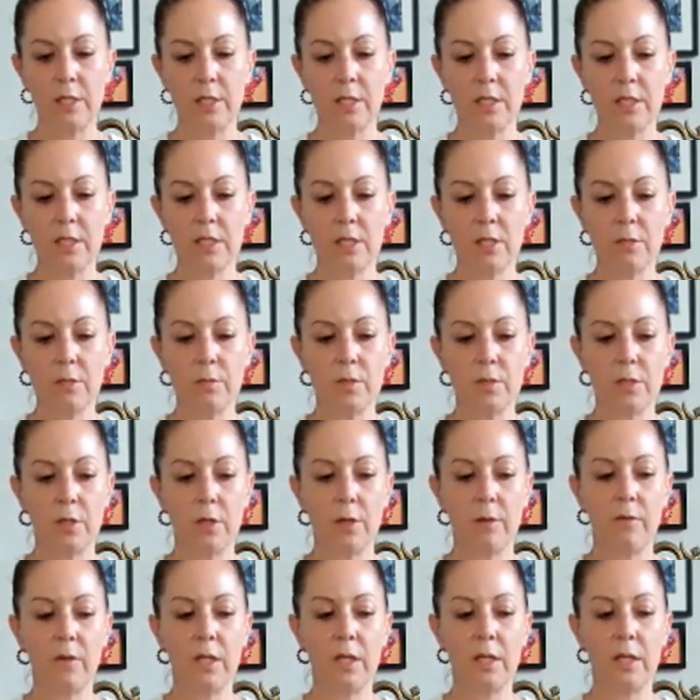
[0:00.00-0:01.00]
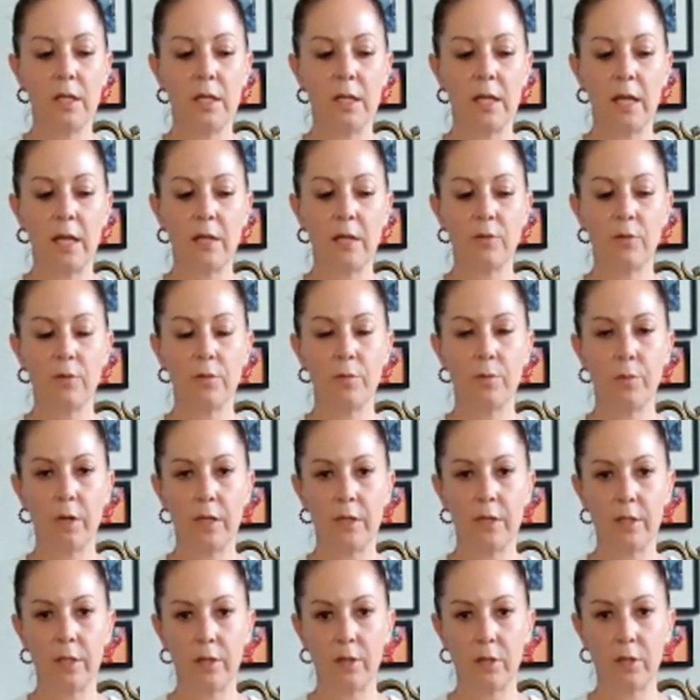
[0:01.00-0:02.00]
And just observing the natural
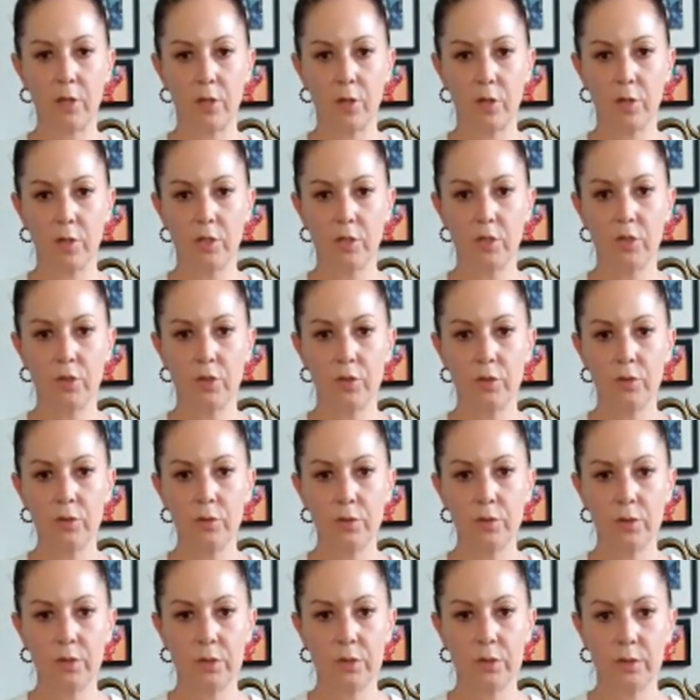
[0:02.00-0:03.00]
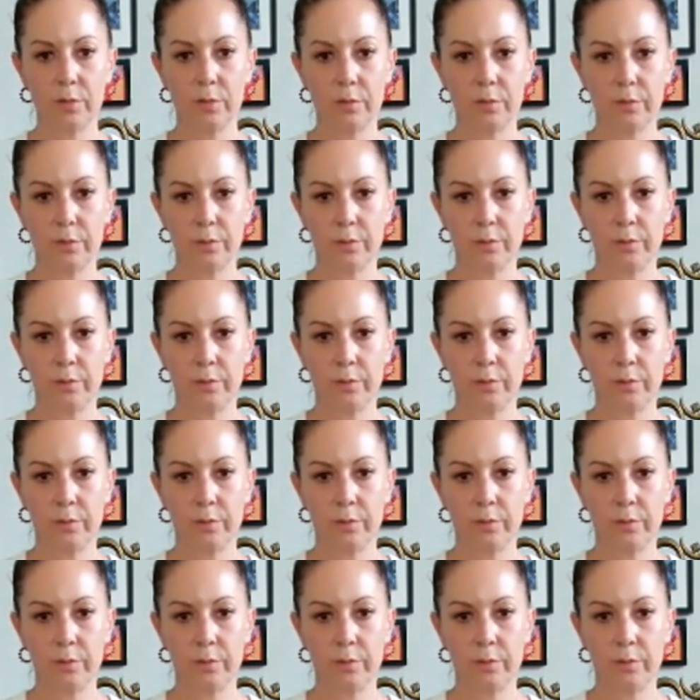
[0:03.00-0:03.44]
breath at the nostrils